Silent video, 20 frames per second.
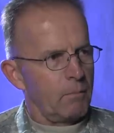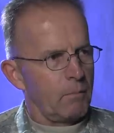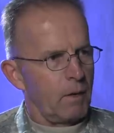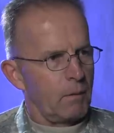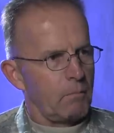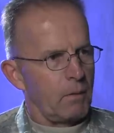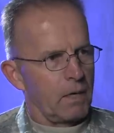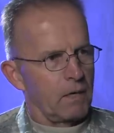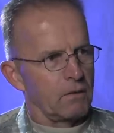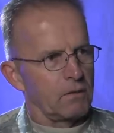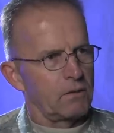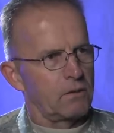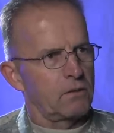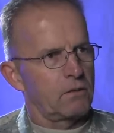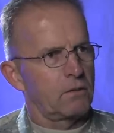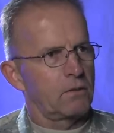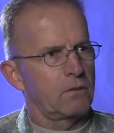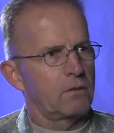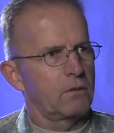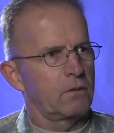my
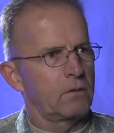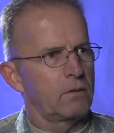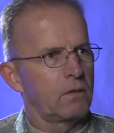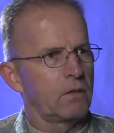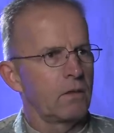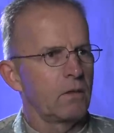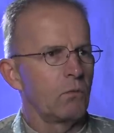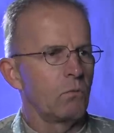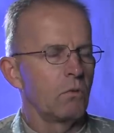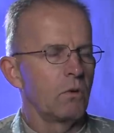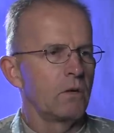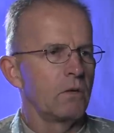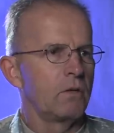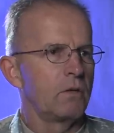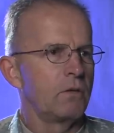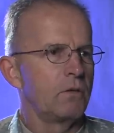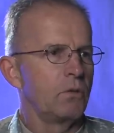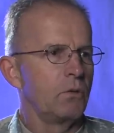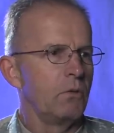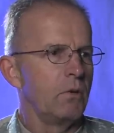parents uh,
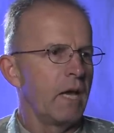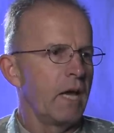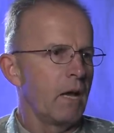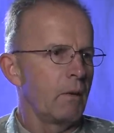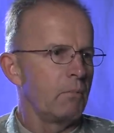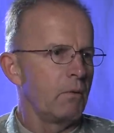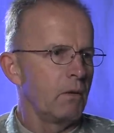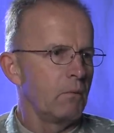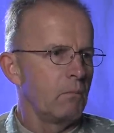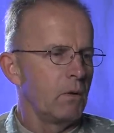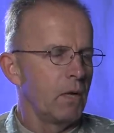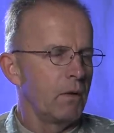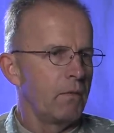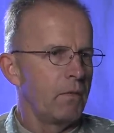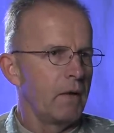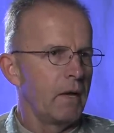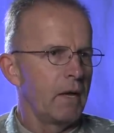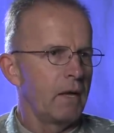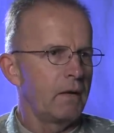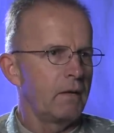weren't too happy
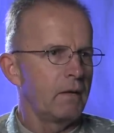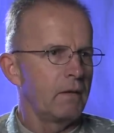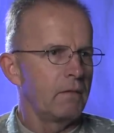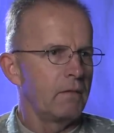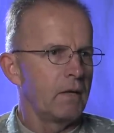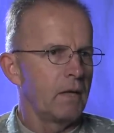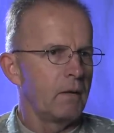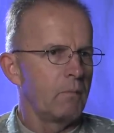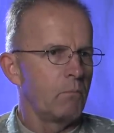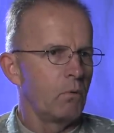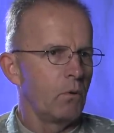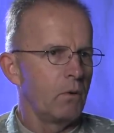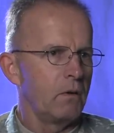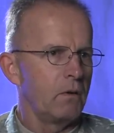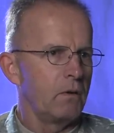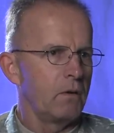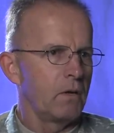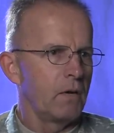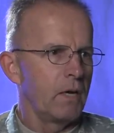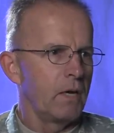about that at that
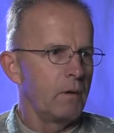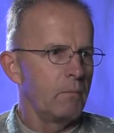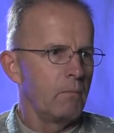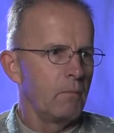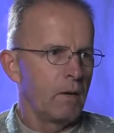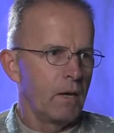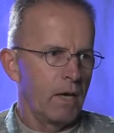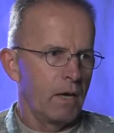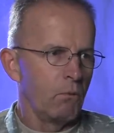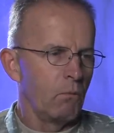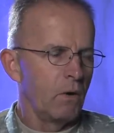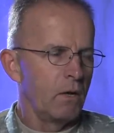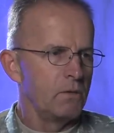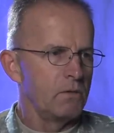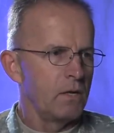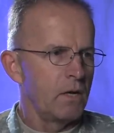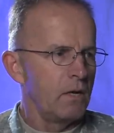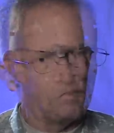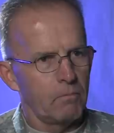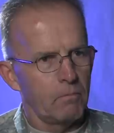point in time I
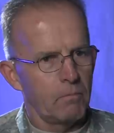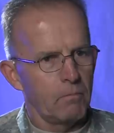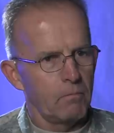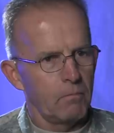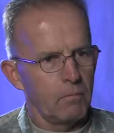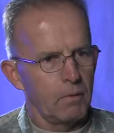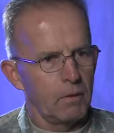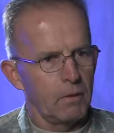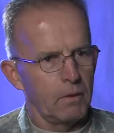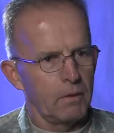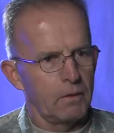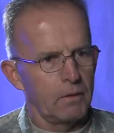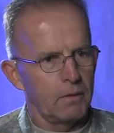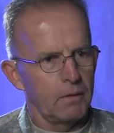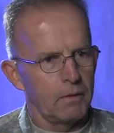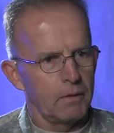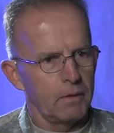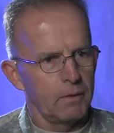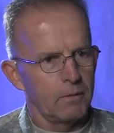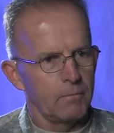was but
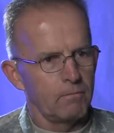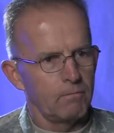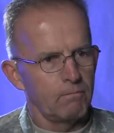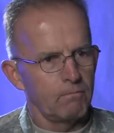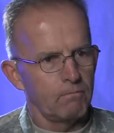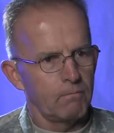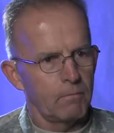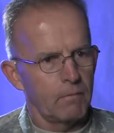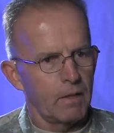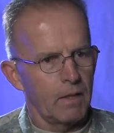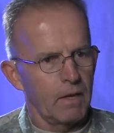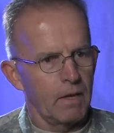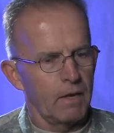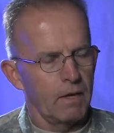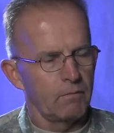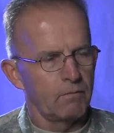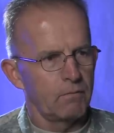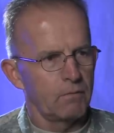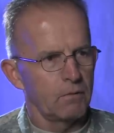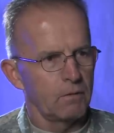um,
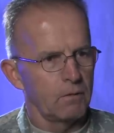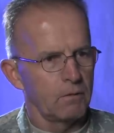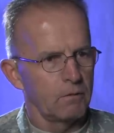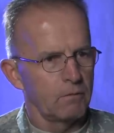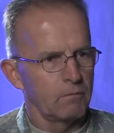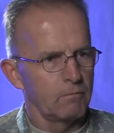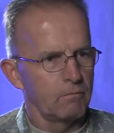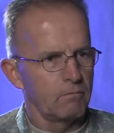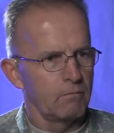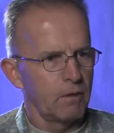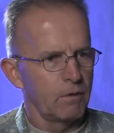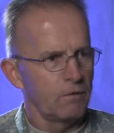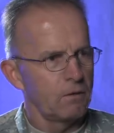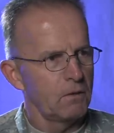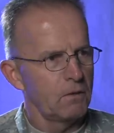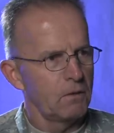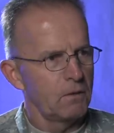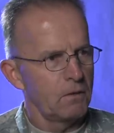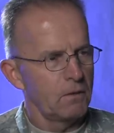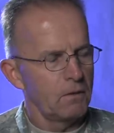after
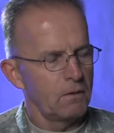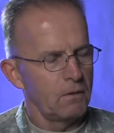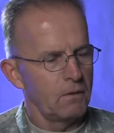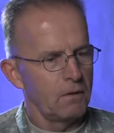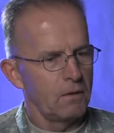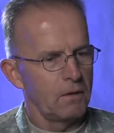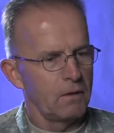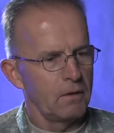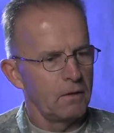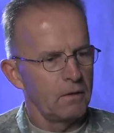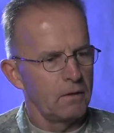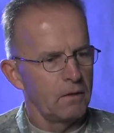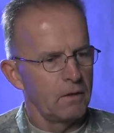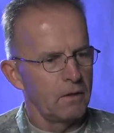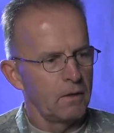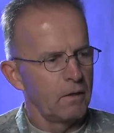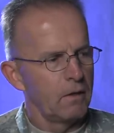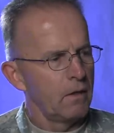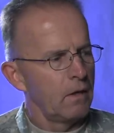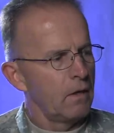and
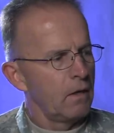uh,